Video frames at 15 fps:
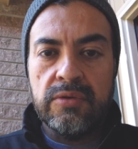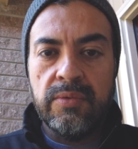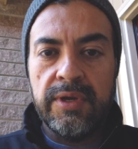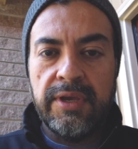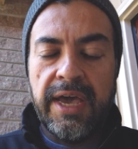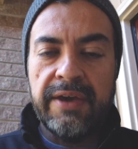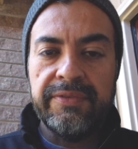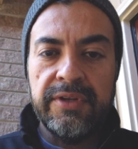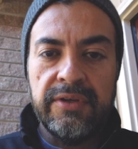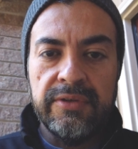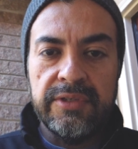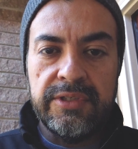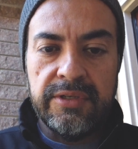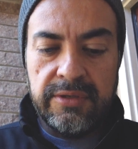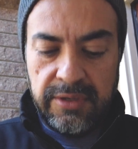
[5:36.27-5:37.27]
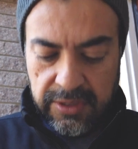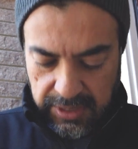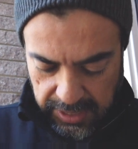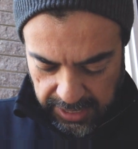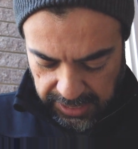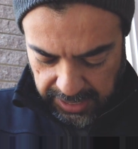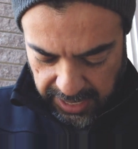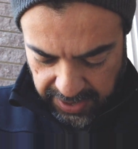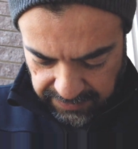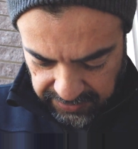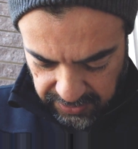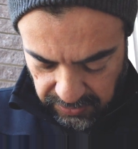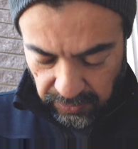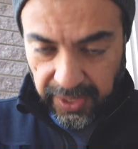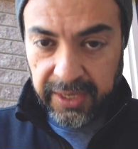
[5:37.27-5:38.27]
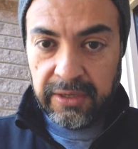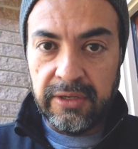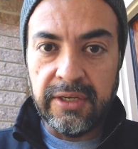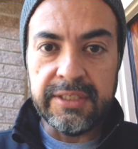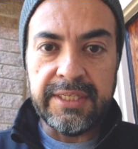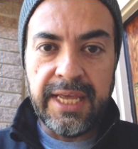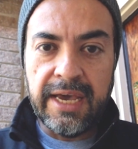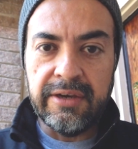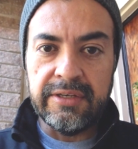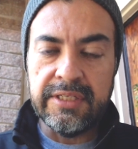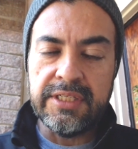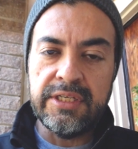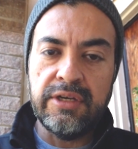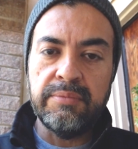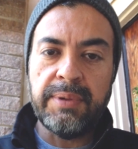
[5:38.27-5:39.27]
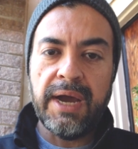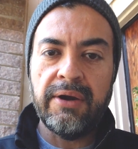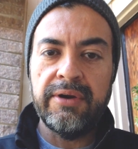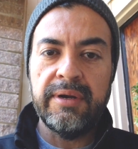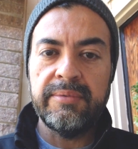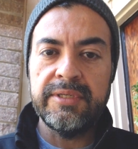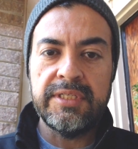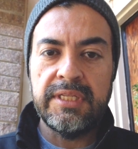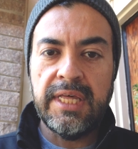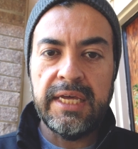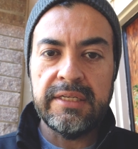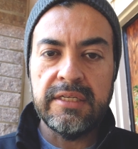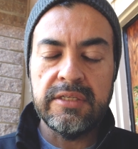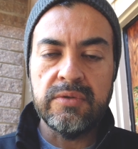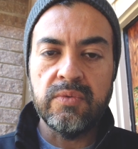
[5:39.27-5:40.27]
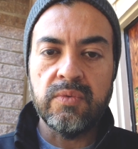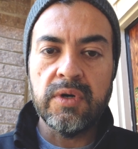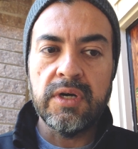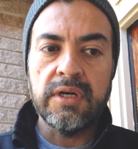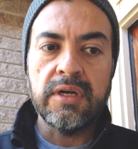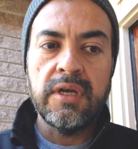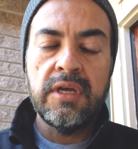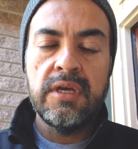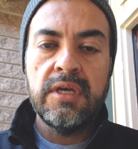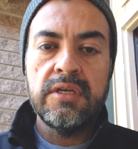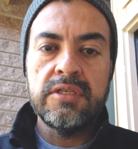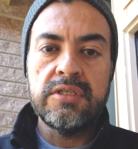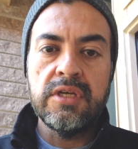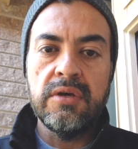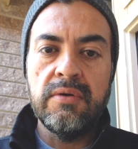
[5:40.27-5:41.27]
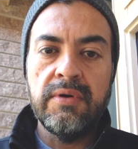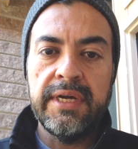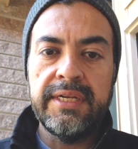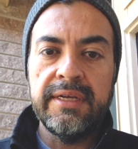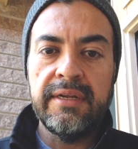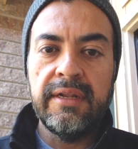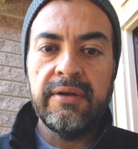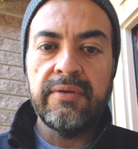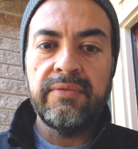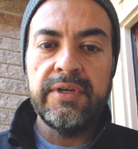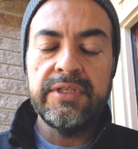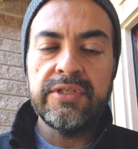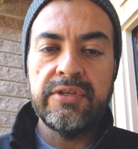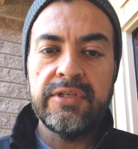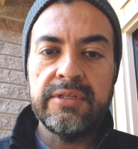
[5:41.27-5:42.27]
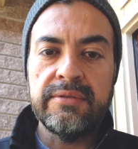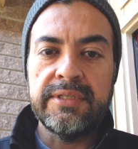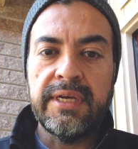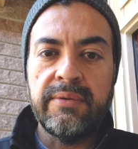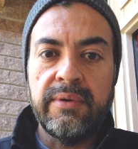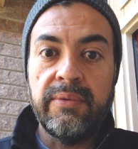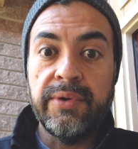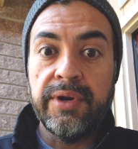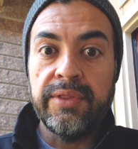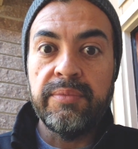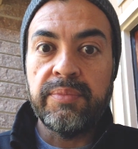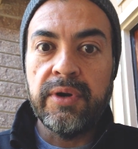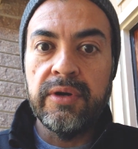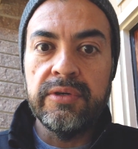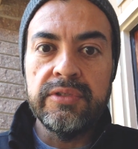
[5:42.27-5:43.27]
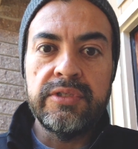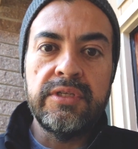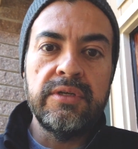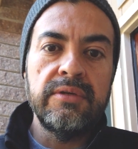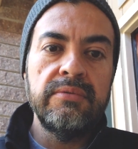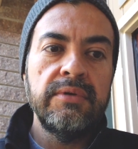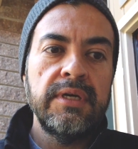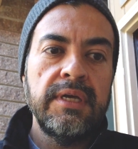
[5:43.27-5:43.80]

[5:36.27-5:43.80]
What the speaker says: So what you have to do is you're like having to like look down to see your power numbers, and that doesn't work. So I did a little research and I was like, well, what do the pros do?